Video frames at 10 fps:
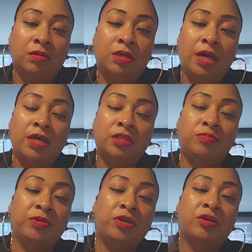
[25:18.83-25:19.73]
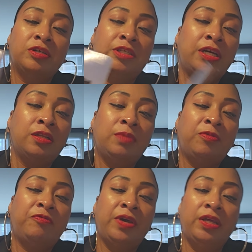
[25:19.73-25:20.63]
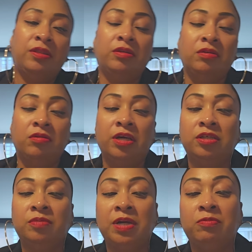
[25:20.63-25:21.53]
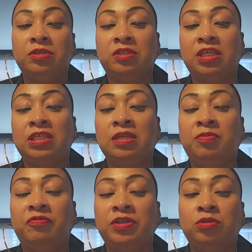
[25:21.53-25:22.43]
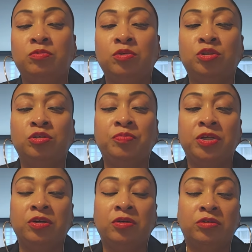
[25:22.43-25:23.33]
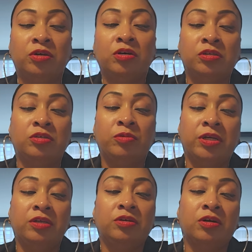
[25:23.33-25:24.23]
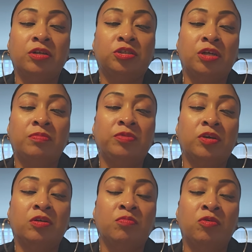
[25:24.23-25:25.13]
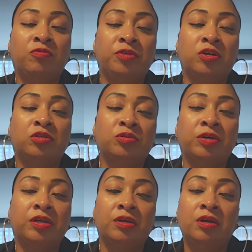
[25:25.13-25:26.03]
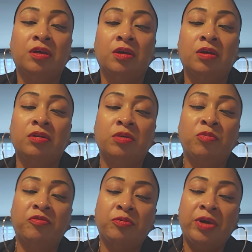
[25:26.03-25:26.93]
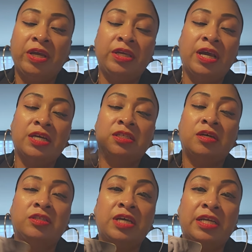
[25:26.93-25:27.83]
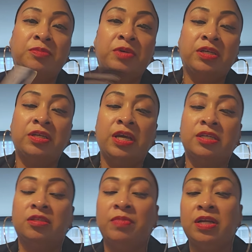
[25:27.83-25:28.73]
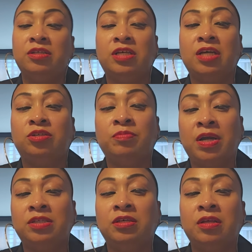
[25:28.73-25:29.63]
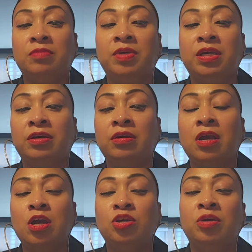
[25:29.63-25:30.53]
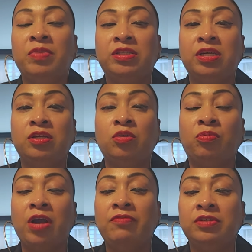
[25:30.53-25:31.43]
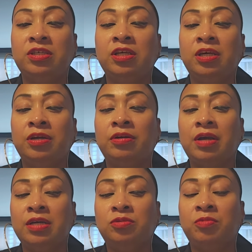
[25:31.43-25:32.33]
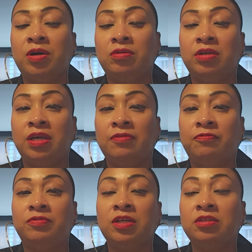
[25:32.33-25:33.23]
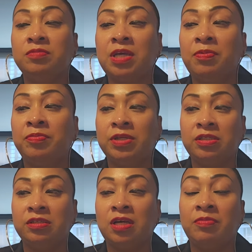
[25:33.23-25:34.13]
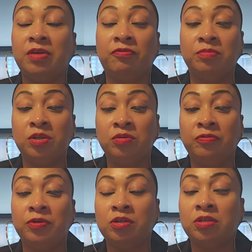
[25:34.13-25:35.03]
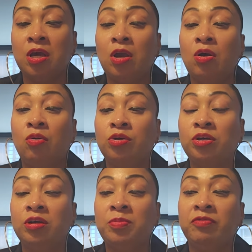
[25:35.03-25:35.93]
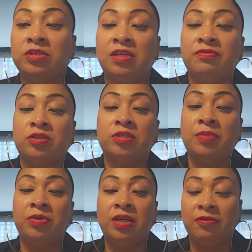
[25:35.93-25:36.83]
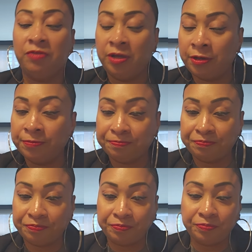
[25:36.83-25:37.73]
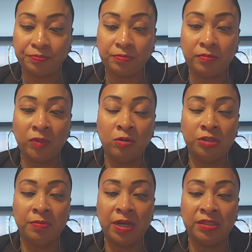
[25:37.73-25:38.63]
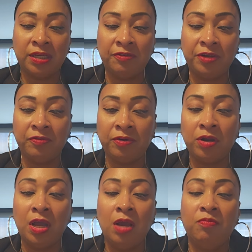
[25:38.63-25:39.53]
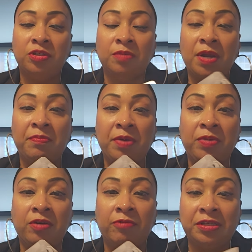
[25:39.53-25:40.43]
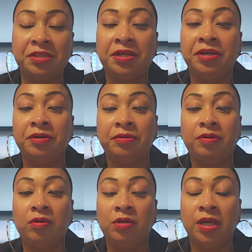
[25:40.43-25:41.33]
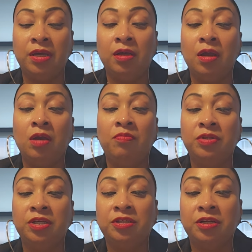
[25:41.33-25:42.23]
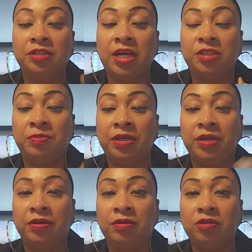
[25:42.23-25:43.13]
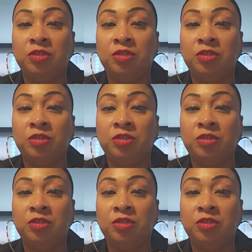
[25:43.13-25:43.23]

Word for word: Yes, but you're going to take a leap of faith. Okay, somebody wants to take a leap of faith towards you, but you're you're going to do it. You're going to jump. You're going to move. You're going to do it. You're moving away. Yes, attachment. Yes, somebody attached somebody to them here. You're maintaining your privacy here as well. Gift. There's some type of blessings coming in from the universe, or you're going to be receiving some type of gift here or oh, somebody's a gift giver, but somebody may be arrested here, okay? But there's an attachment here.